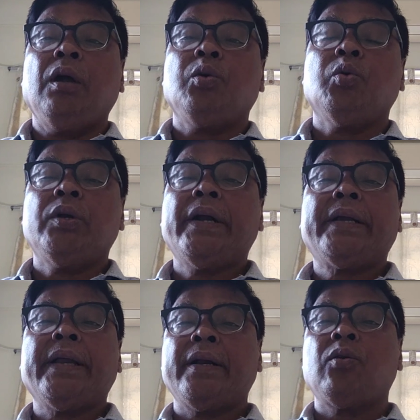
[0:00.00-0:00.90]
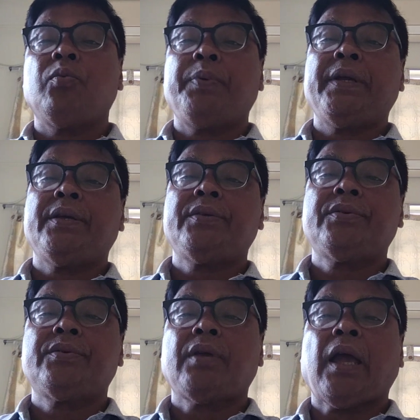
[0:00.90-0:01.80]
today 10
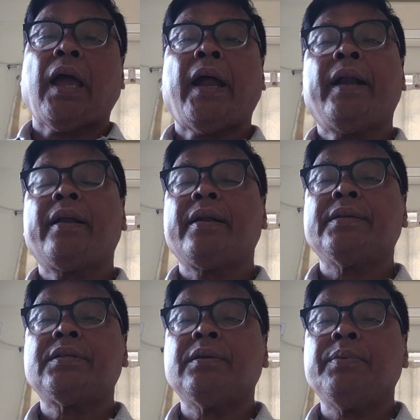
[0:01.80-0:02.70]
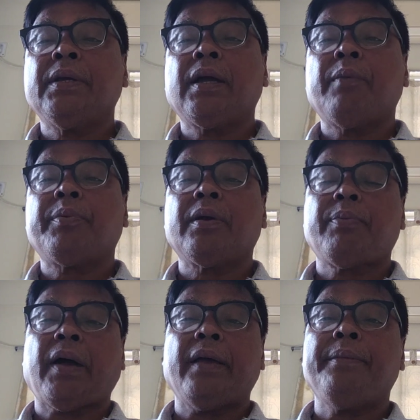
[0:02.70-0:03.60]
rupees and receiving after
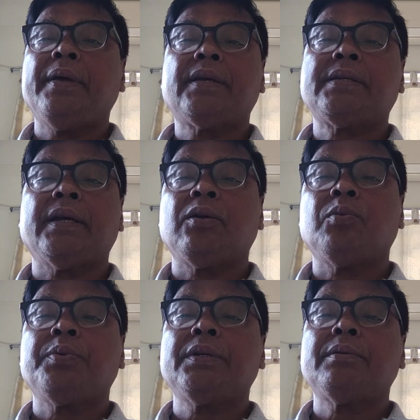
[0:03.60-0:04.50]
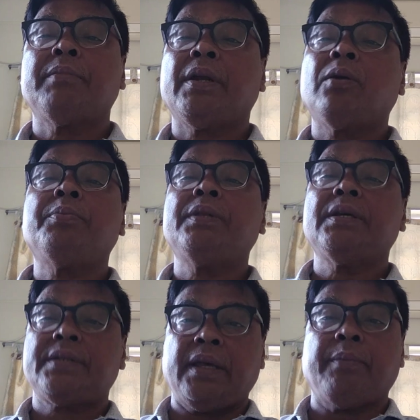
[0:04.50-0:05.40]
5 years 10 rupees may not be
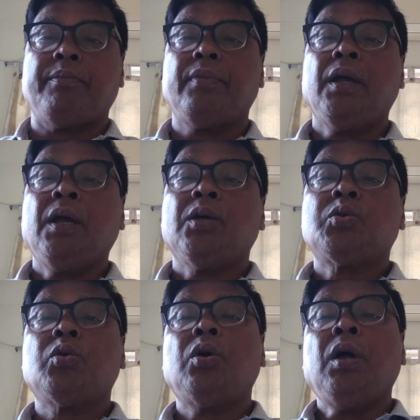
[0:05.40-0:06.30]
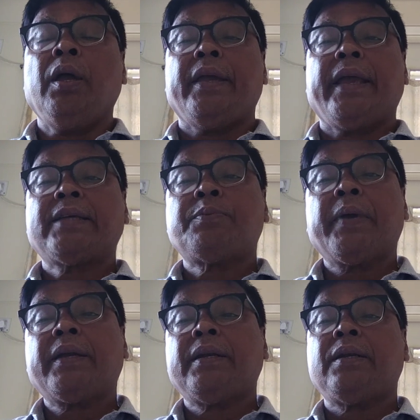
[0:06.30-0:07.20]
the same. So
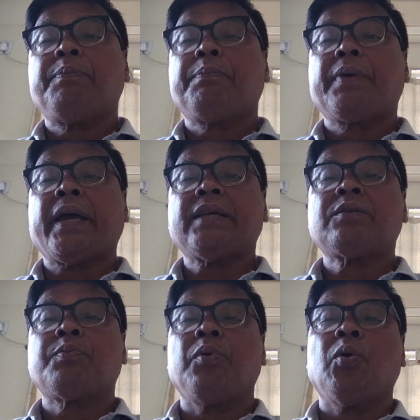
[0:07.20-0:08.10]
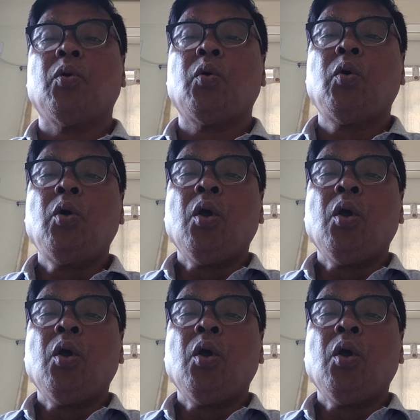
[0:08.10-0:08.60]
expected cash flow